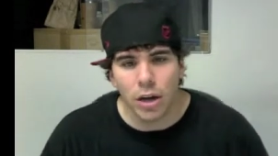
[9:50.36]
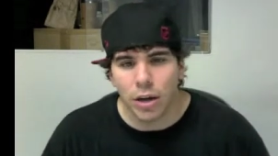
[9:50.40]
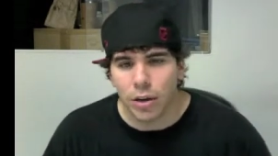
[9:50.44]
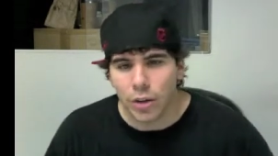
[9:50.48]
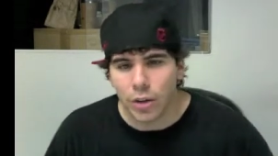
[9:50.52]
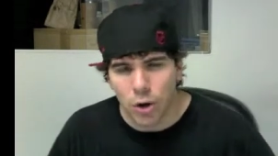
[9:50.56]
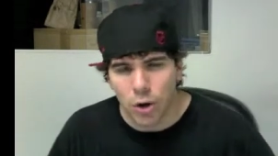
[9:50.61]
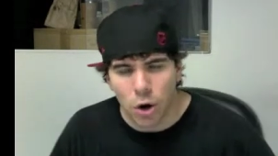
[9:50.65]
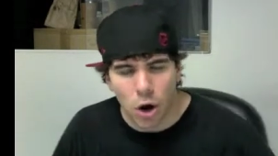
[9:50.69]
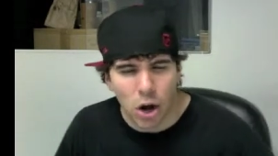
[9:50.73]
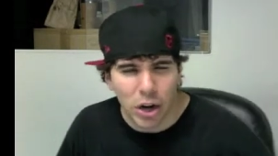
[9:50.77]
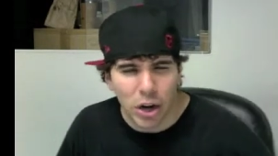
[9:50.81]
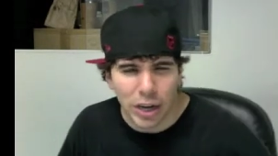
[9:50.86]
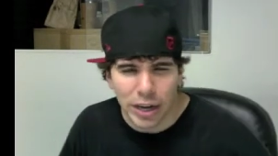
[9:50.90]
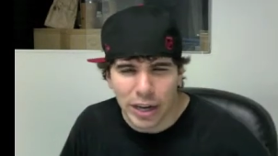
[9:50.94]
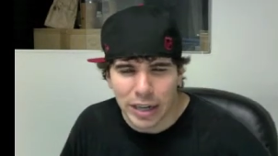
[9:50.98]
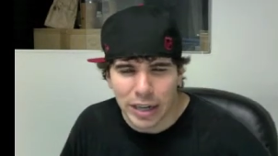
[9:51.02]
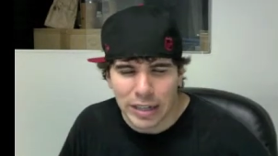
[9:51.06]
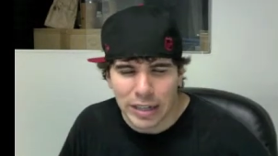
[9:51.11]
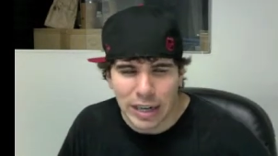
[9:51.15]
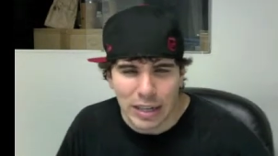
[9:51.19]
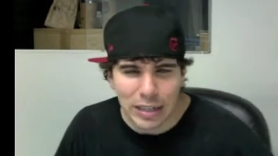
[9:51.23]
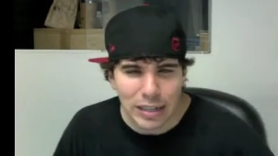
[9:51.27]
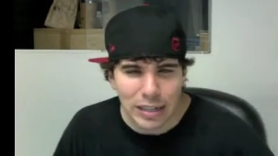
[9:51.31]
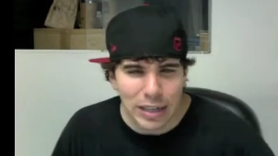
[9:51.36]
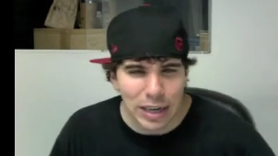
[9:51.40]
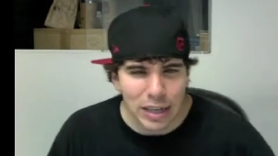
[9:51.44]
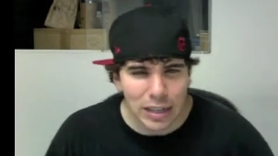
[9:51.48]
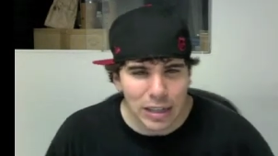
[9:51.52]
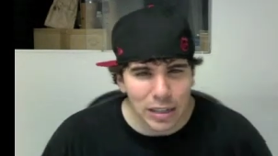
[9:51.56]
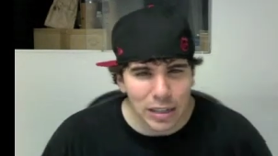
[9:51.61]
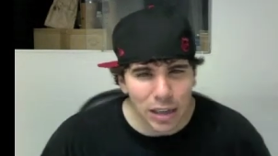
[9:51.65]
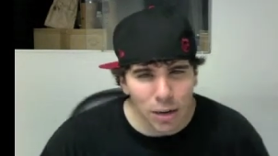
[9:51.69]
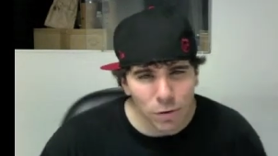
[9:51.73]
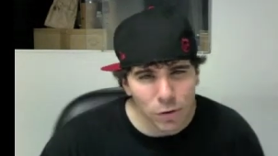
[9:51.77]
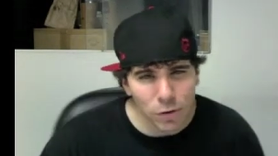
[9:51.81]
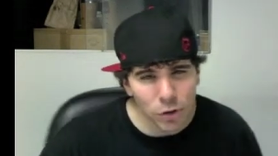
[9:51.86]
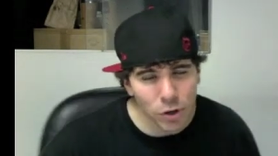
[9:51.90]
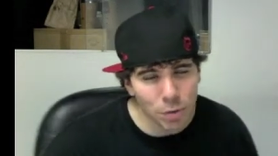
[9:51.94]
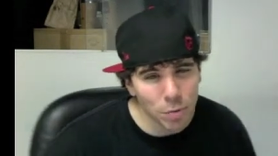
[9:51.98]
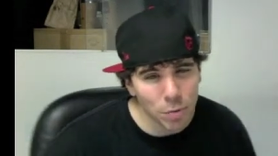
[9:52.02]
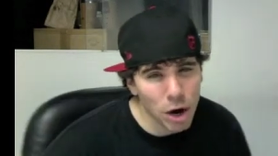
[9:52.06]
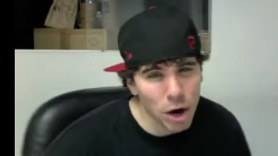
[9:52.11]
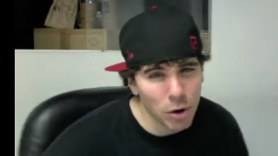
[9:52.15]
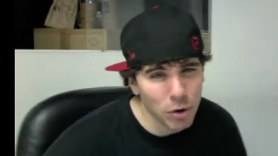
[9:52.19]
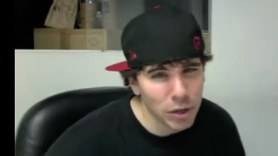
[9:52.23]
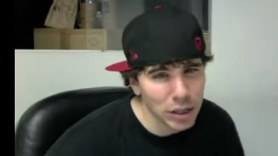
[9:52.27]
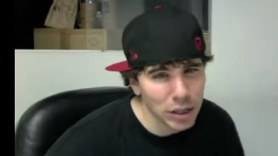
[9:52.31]
I only got 10 seconds left, so I'm
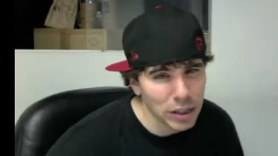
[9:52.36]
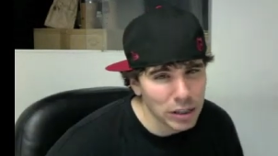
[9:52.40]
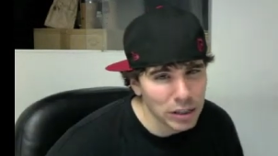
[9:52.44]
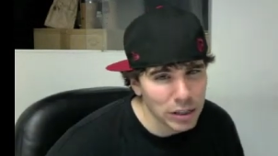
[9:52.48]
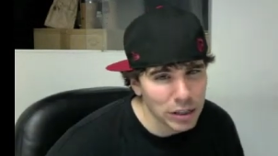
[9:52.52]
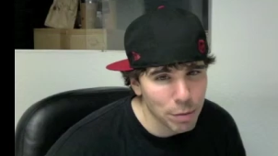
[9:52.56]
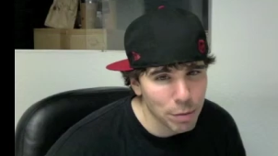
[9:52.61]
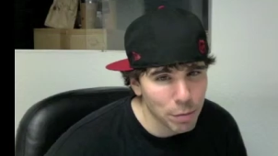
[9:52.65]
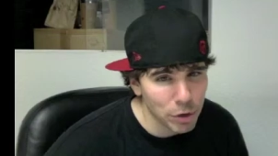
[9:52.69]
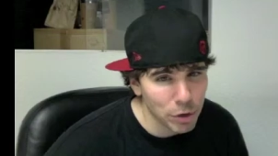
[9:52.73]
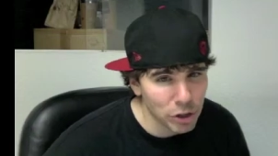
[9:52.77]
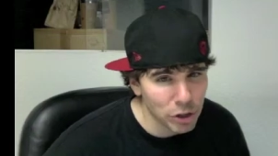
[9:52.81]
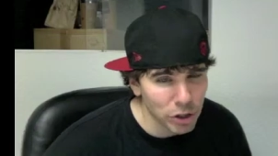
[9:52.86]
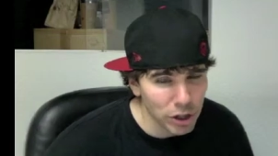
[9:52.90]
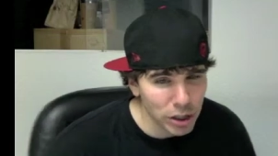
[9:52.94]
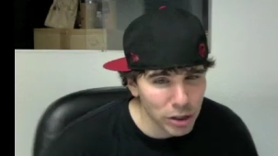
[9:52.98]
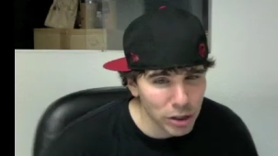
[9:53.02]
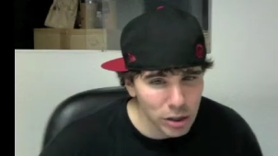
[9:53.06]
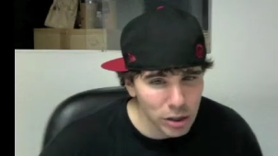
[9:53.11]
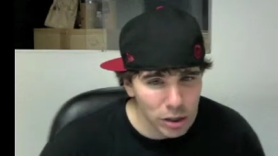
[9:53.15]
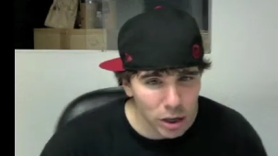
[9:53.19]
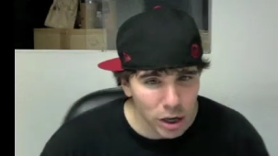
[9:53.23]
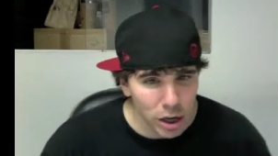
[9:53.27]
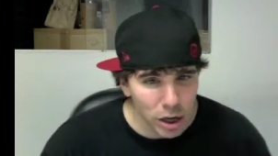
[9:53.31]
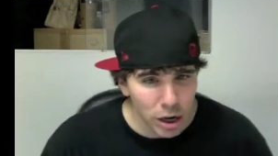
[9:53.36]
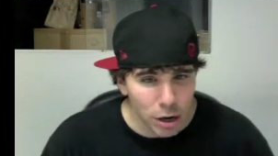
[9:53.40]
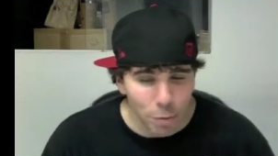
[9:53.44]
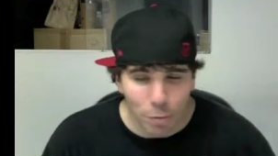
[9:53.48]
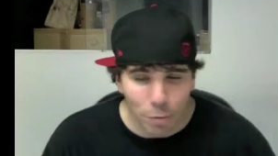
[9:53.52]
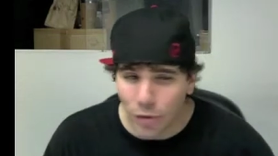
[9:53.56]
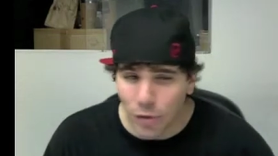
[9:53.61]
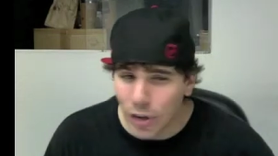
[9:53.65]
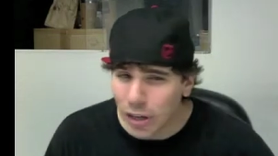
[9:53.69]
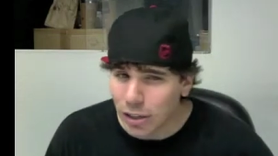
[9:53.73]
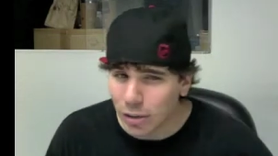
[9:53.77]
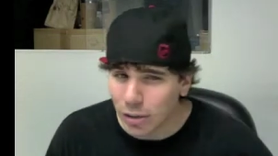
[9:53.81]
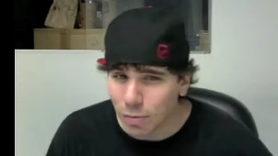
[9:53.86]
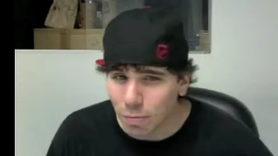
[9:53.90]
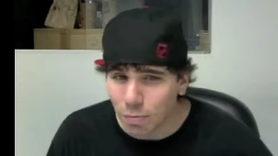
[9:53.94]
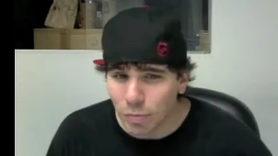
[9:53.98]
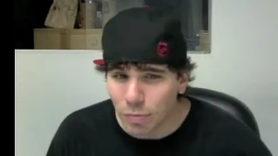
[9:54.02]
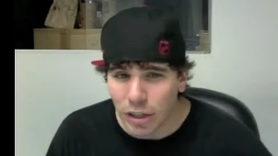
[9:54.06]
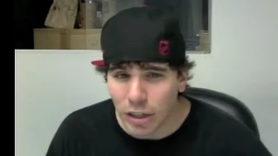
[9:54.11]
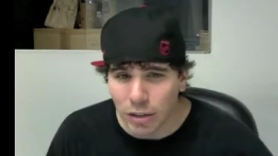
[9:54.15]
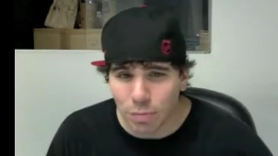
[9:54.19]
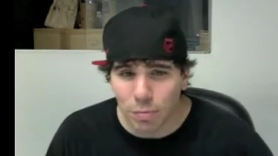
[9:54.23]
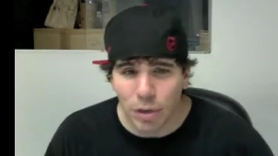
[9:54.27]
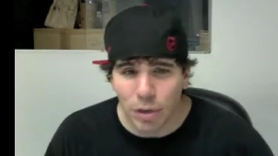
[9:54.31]
not really going to say much else, but
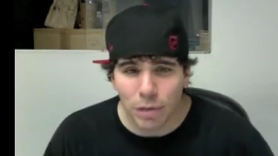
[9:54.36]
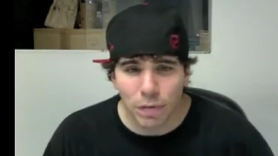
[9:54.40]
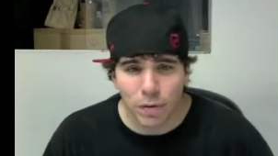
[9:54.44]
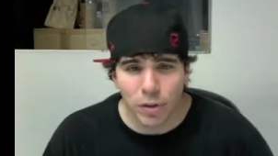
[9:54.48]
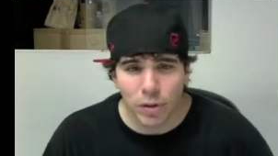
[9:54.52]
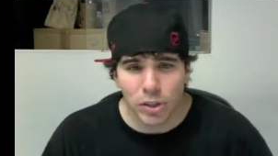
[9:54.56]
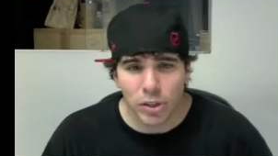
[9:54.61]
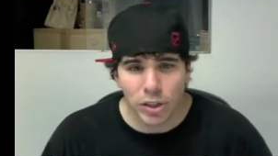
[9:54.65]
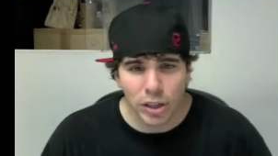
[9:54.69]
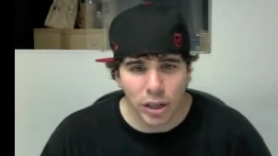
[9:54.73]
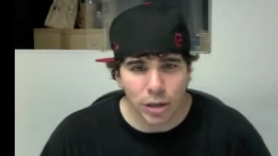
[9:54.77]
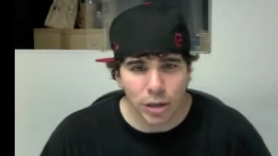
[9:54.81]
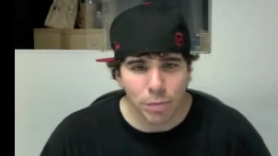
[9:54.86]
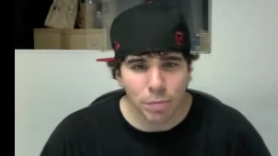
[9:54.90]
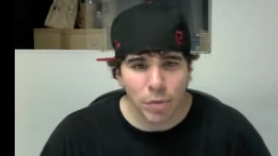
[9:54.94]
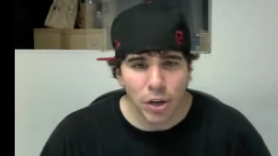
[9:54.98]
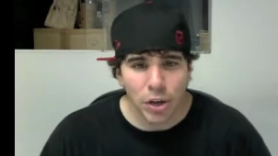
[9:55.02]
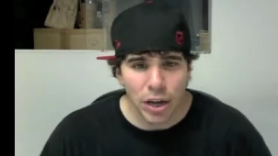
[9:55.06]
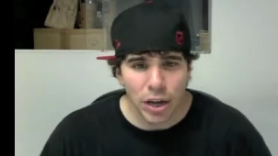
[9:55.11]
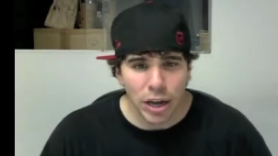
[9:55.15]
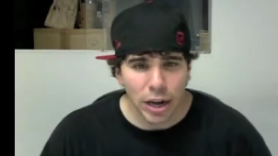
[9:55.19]
that's my first tip.